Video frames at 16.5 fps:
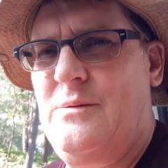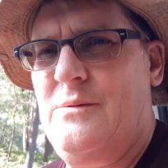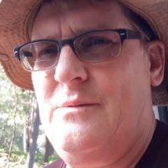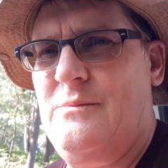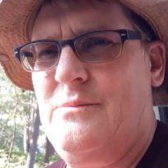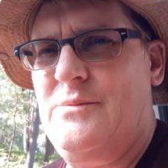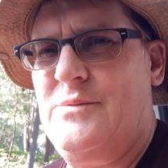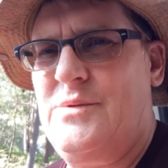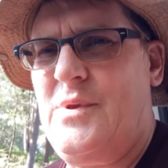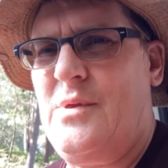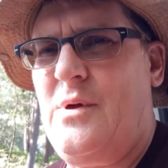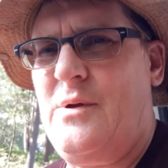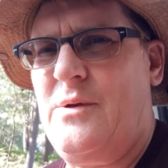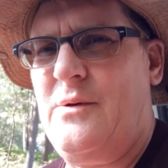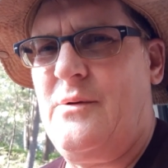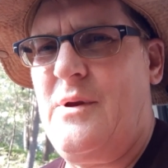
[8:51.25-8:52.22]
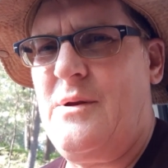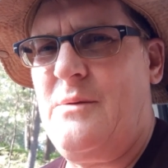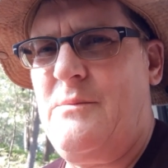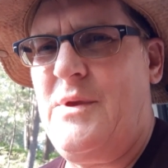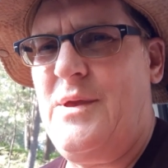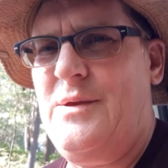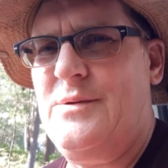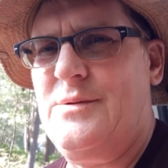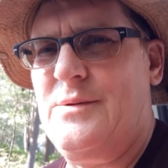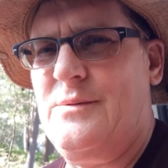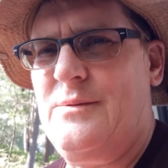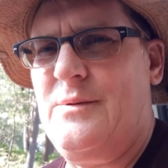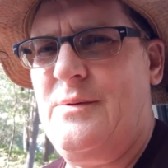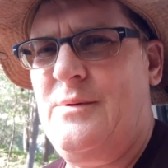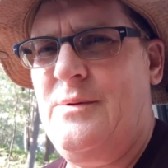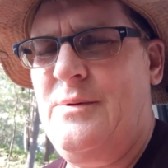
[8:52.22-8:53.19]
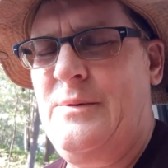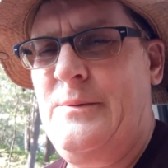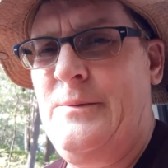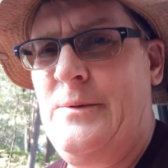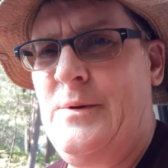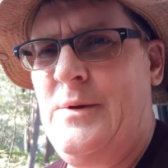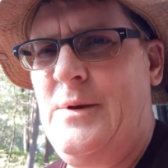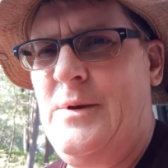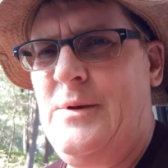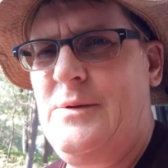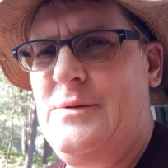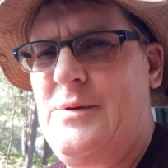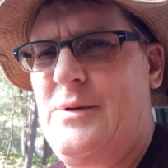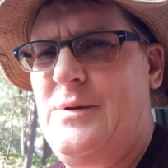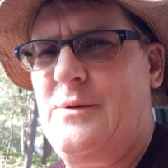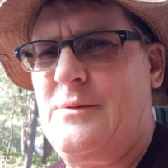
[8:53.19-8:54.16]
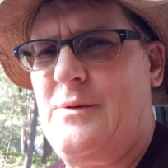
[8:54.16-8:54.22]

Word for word: and tell all your enemies and tell your